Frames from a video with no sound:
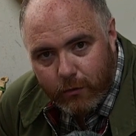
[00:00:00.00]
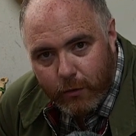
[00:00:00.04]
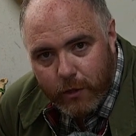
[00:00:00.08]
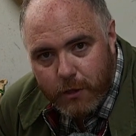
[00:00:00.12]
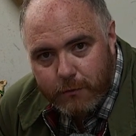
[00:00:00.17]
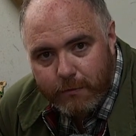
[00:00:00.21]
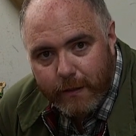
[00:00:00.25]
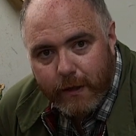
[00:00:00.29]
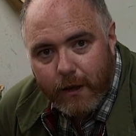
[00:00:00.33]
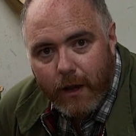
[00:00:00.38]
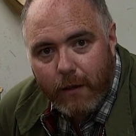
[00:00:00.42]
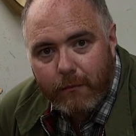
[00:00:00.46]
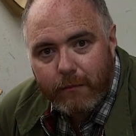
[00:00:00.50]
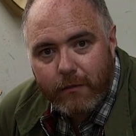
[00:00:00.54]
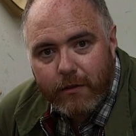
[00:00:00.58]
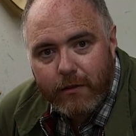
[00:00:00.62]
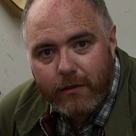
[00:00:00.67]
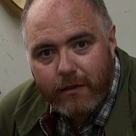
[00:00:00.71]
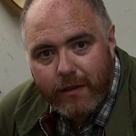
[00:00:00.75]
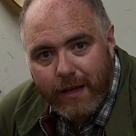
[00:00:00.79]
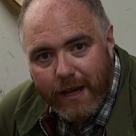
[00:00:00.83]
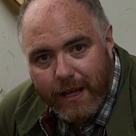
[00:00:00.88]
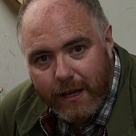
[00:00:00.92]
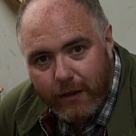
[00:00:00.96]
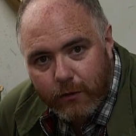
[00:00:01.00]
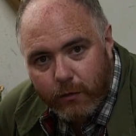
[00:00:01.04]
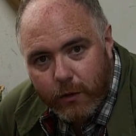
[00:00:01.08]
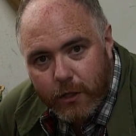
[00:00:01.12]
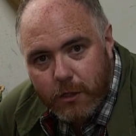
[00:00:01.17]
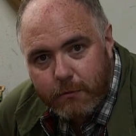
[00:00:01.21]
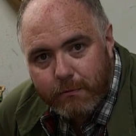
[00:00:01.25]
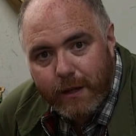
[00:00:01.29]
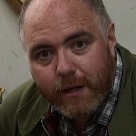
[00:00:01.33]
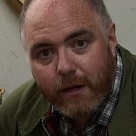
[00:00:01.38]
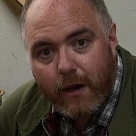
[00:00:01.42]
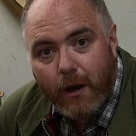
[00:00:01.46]
which become skin,
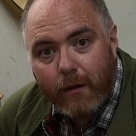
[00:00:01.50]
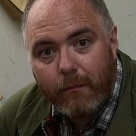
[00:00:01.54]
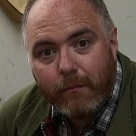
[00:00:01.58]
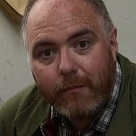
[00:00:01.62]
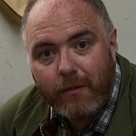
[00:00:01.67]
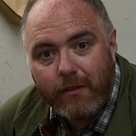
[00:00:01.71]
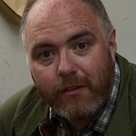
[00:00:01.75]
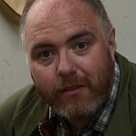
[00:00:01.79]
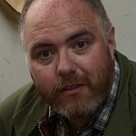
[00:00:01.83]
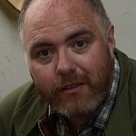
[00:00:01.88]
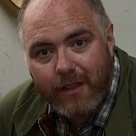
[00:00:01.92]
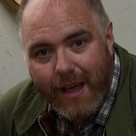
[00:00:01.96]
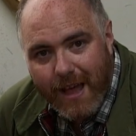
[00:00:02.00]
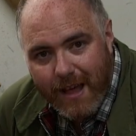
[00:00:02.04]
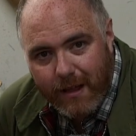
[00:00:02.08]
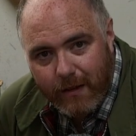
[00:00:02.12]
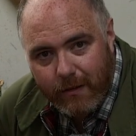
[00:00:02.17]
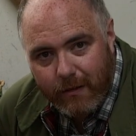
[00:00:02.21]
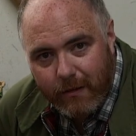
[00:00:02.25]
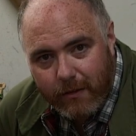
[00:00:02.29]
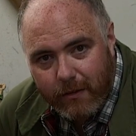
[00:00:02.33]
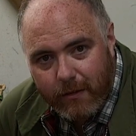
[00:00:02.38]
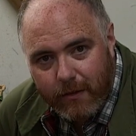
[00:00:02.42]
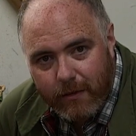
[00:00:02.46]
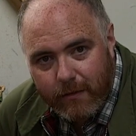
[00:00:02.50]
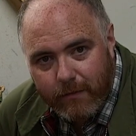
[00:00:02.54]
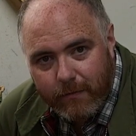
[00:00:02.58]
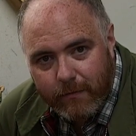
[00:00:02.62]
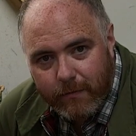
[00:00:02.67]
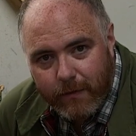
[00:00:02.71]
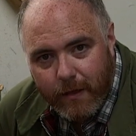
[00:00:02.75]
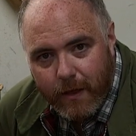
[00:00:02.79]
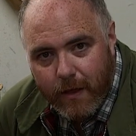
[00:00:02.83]
which becomes cells.